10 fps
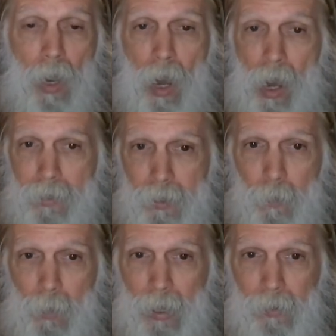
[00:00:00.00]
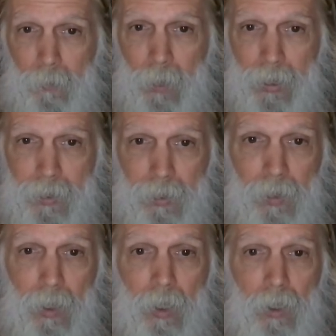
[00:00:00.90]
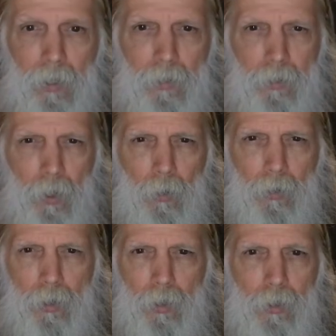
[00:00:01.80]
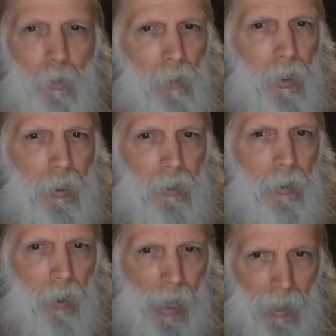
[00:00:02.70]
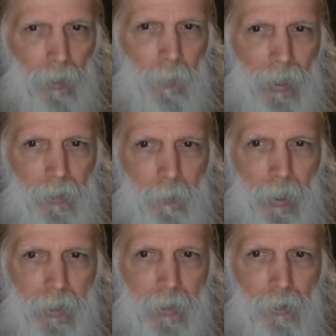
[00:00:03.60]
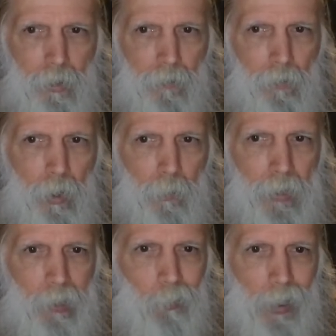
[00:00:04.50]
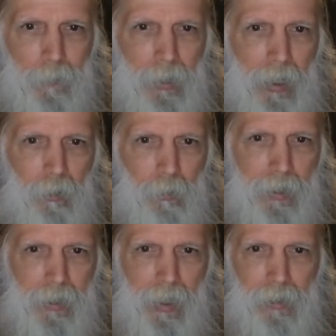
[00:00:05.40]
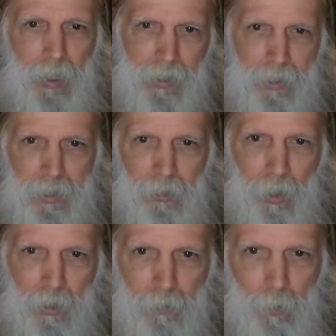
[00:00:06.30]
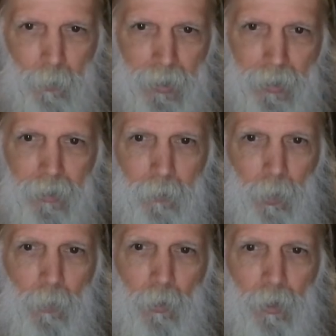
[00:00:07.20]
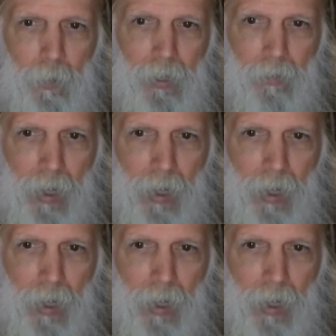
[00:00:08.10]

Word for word: Osteopathic medicine chose to join allopathic medicine to avoid being wiped out when state licensing laws were being promoted by the